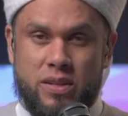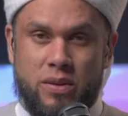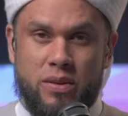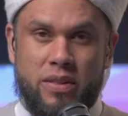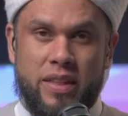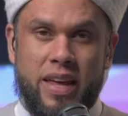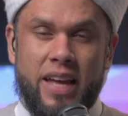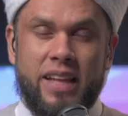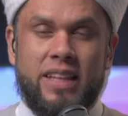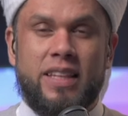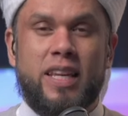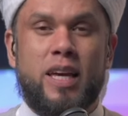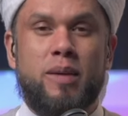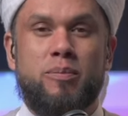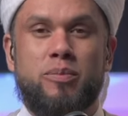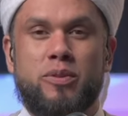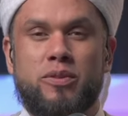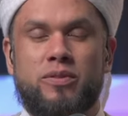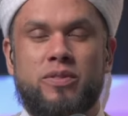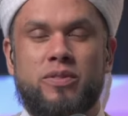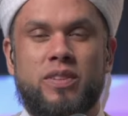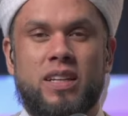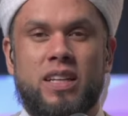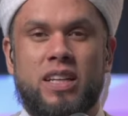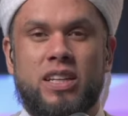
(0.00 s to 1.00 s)
So that type
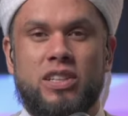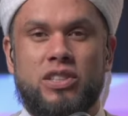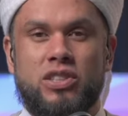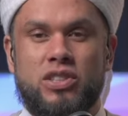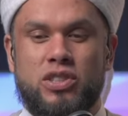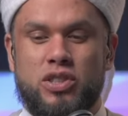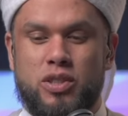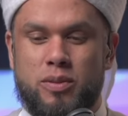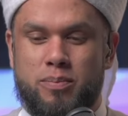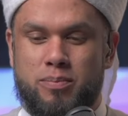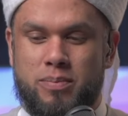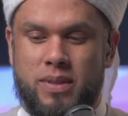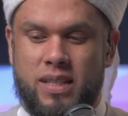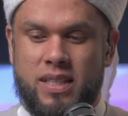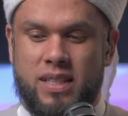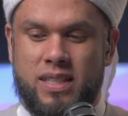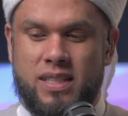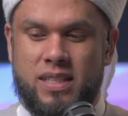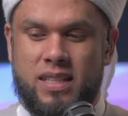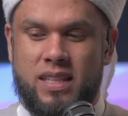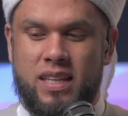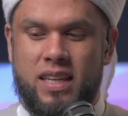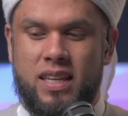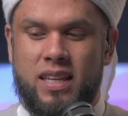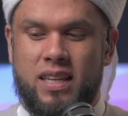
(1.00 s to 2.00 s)
of relationship
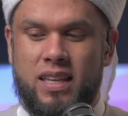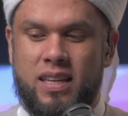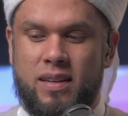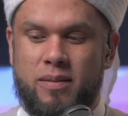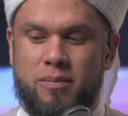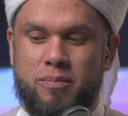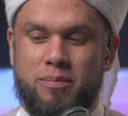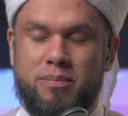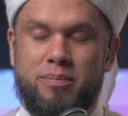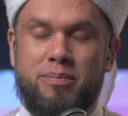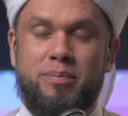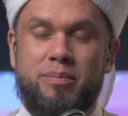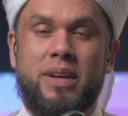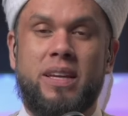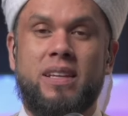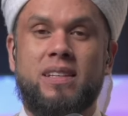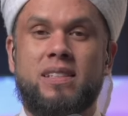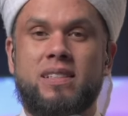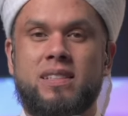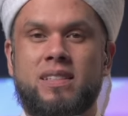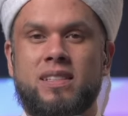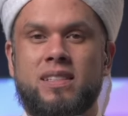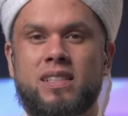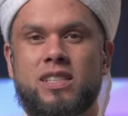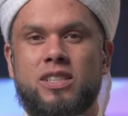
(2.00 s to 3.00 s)
is the
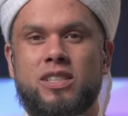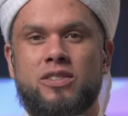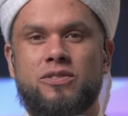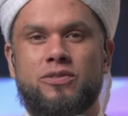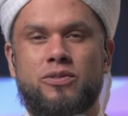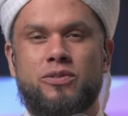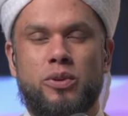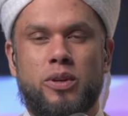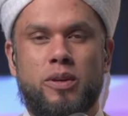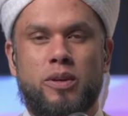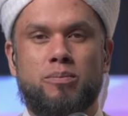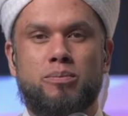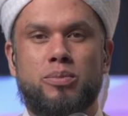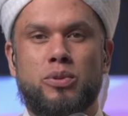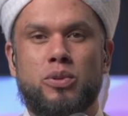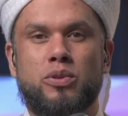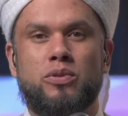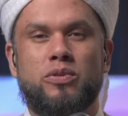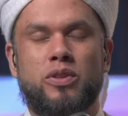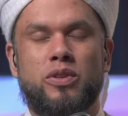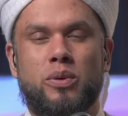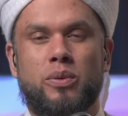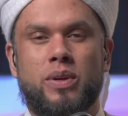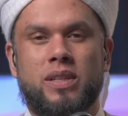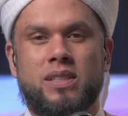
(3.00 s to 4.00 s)
basis for
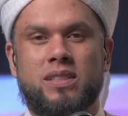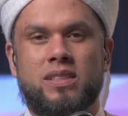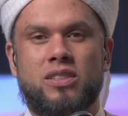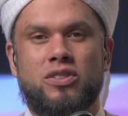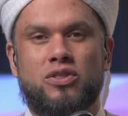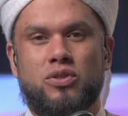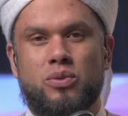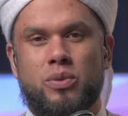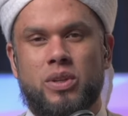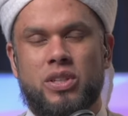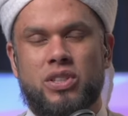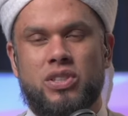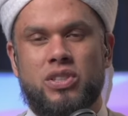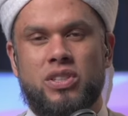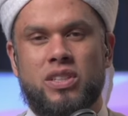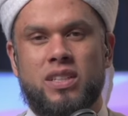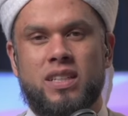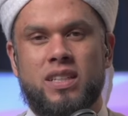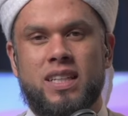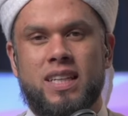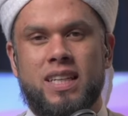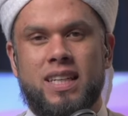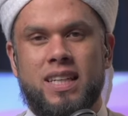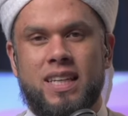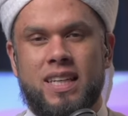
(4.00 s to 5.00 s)
improving one's
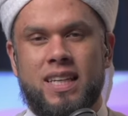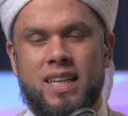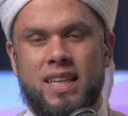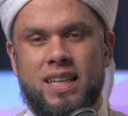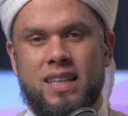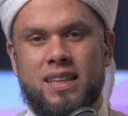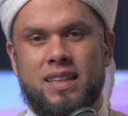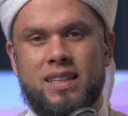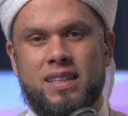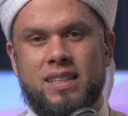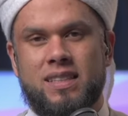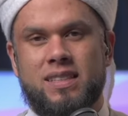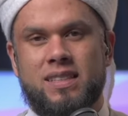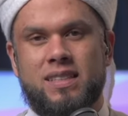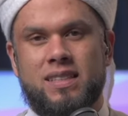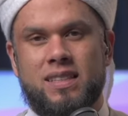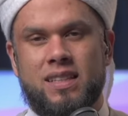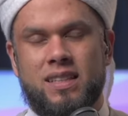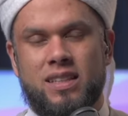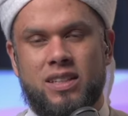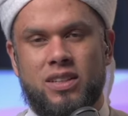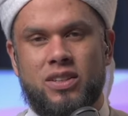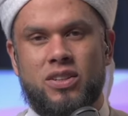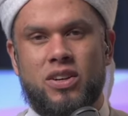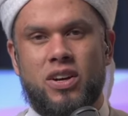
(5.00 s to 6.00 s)
situation in this
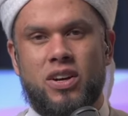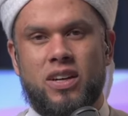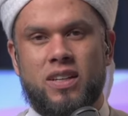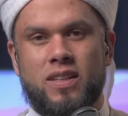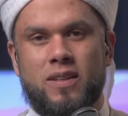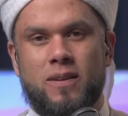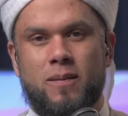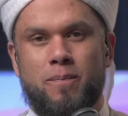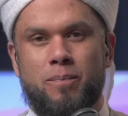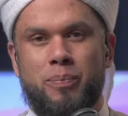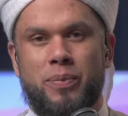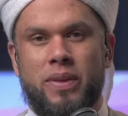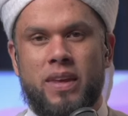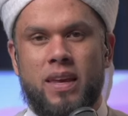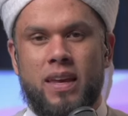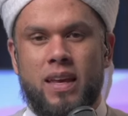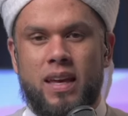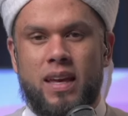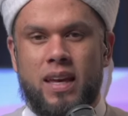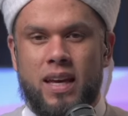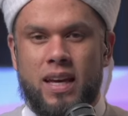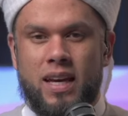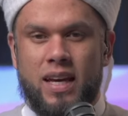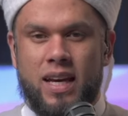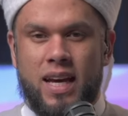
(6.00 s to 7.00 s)
uh, regard.
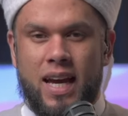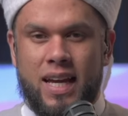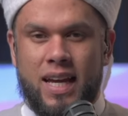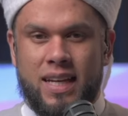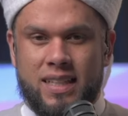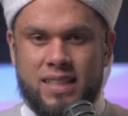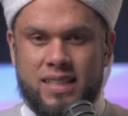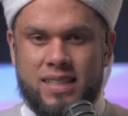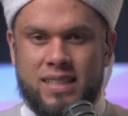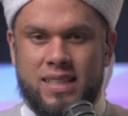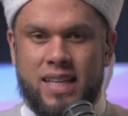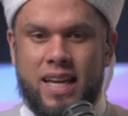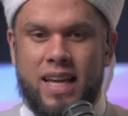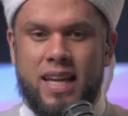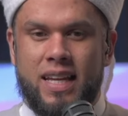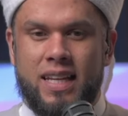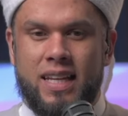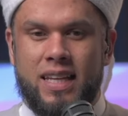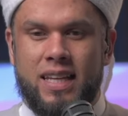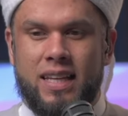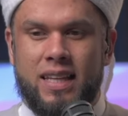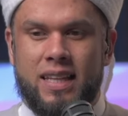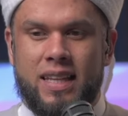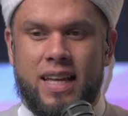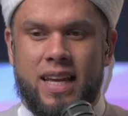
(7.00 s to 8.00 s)
Uh,
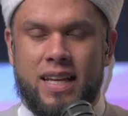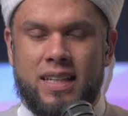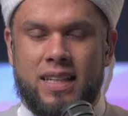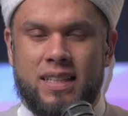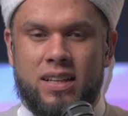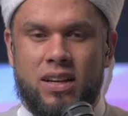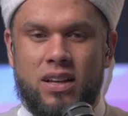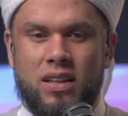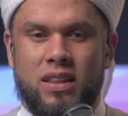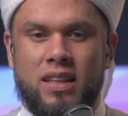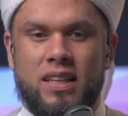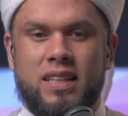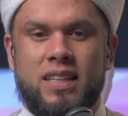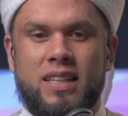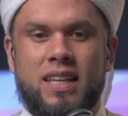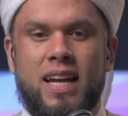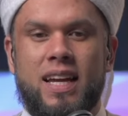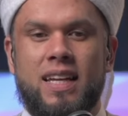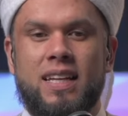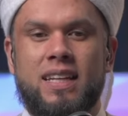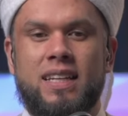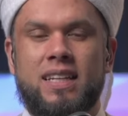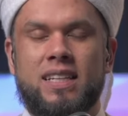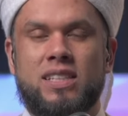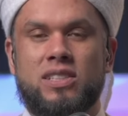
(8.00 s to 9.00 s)
understanding that Allah
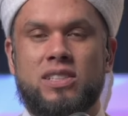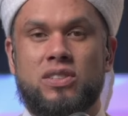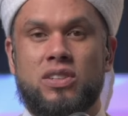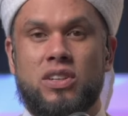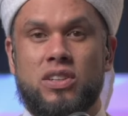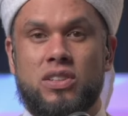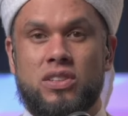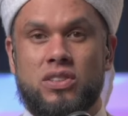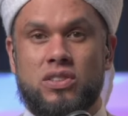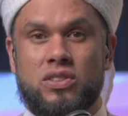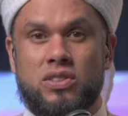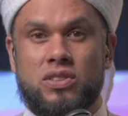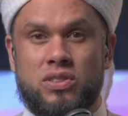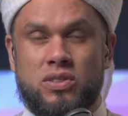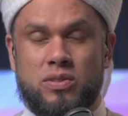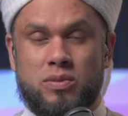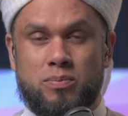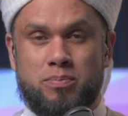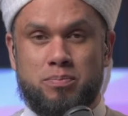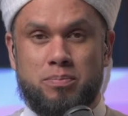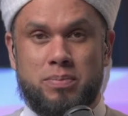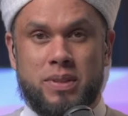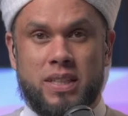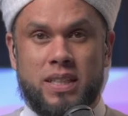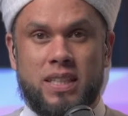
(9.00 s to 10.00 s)
Ta'ala does not
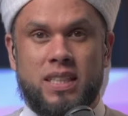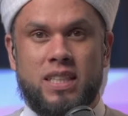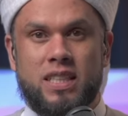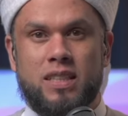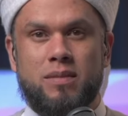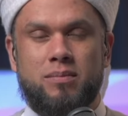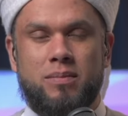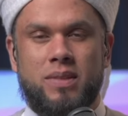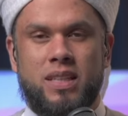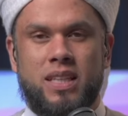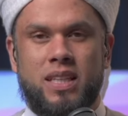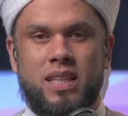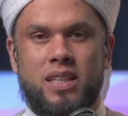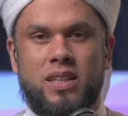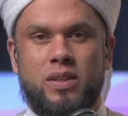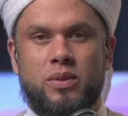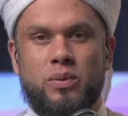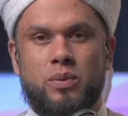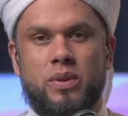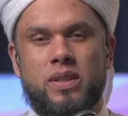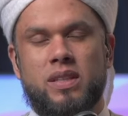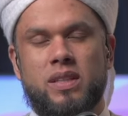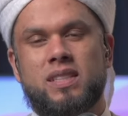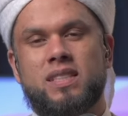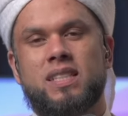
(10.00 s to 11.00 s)
burden me
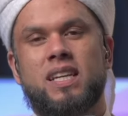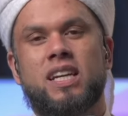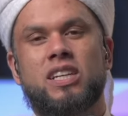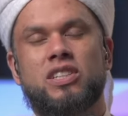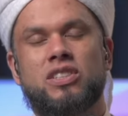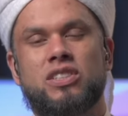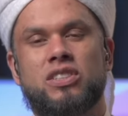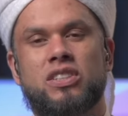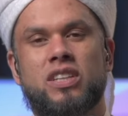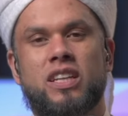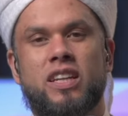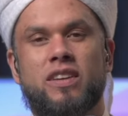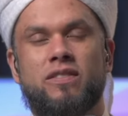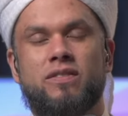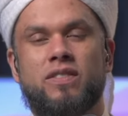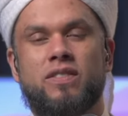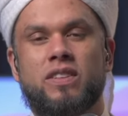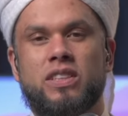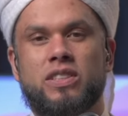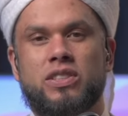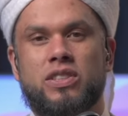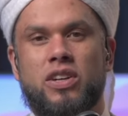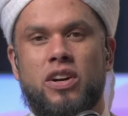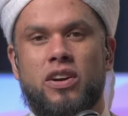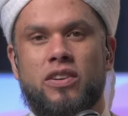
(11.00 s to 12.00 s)
with such
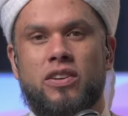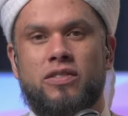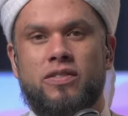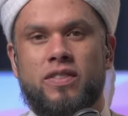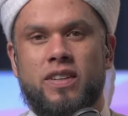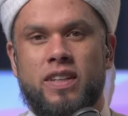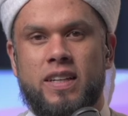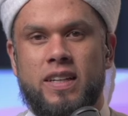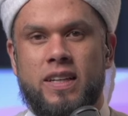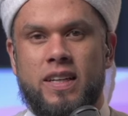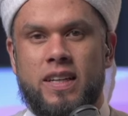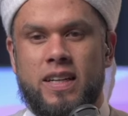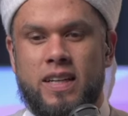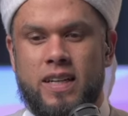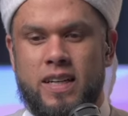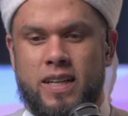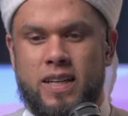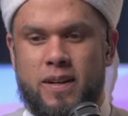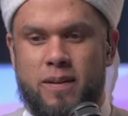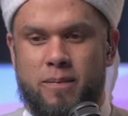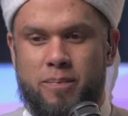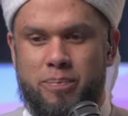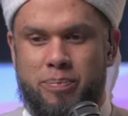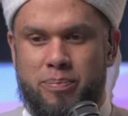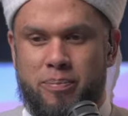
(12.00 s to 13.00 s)
levels of
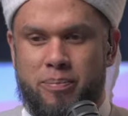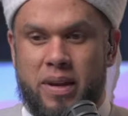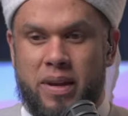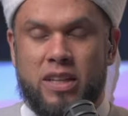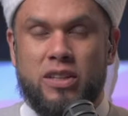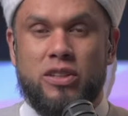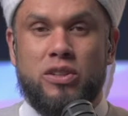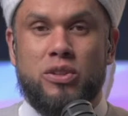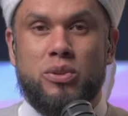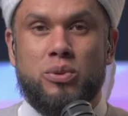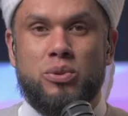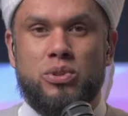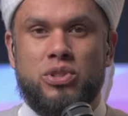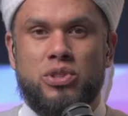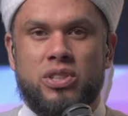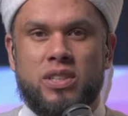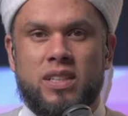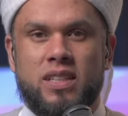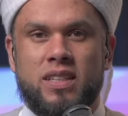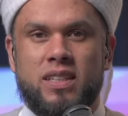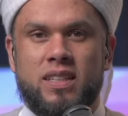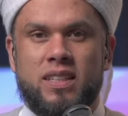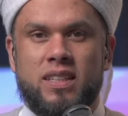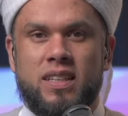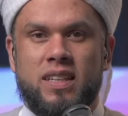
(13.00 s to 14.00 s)
uh,
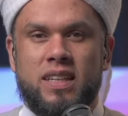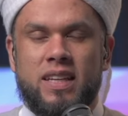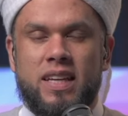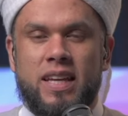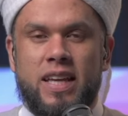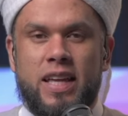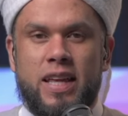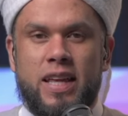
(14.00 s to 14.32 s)
minutia